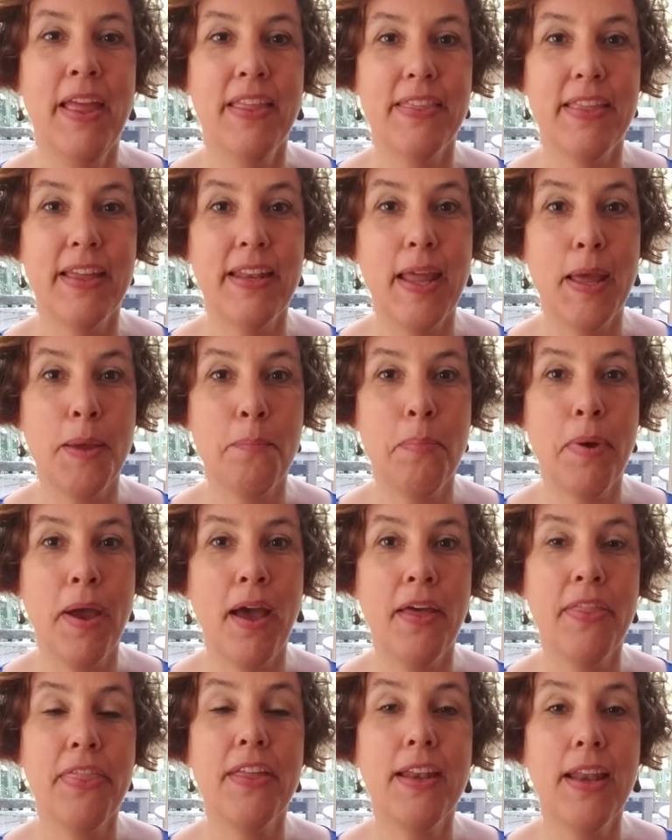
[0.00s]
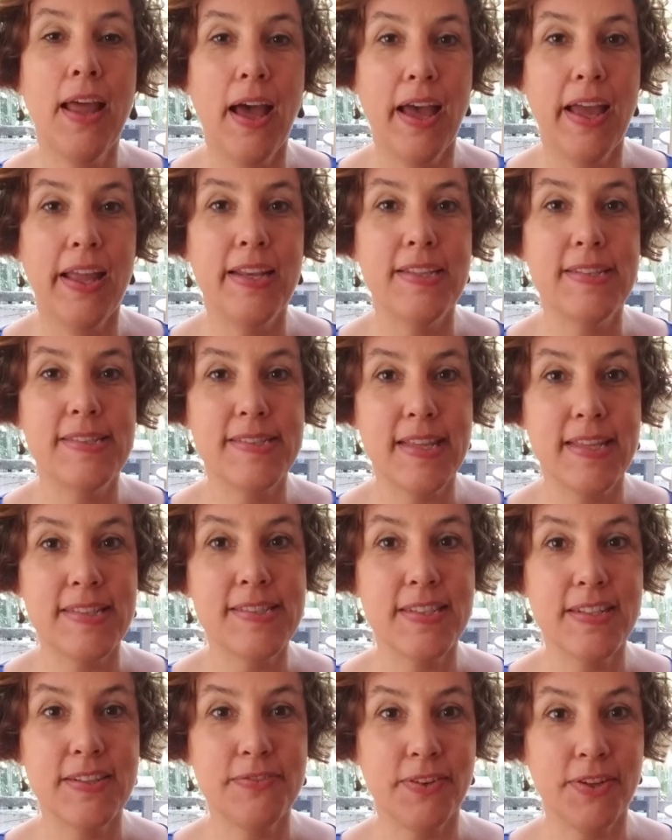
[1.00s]
that empath and highly
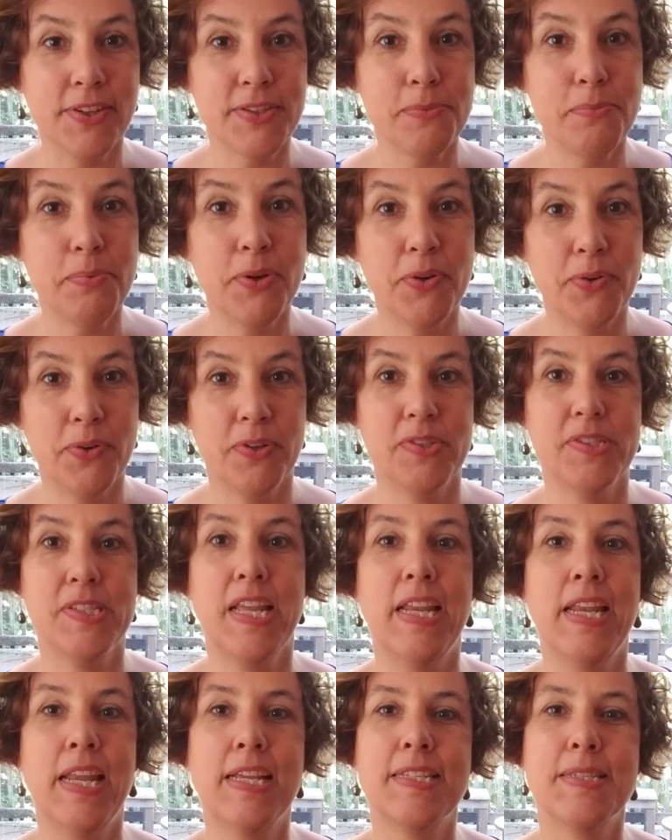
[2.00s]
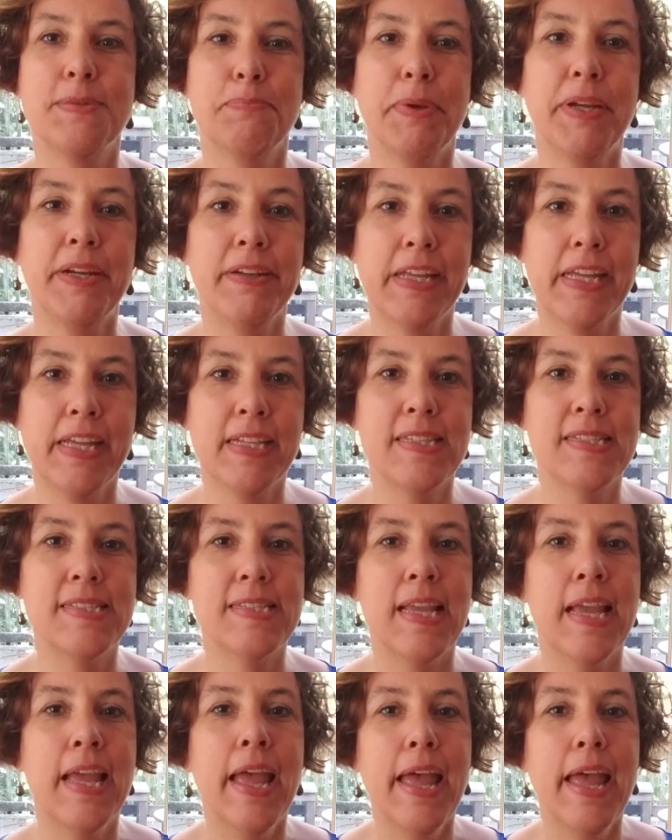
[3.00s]
sensitive entrepreneurs can experience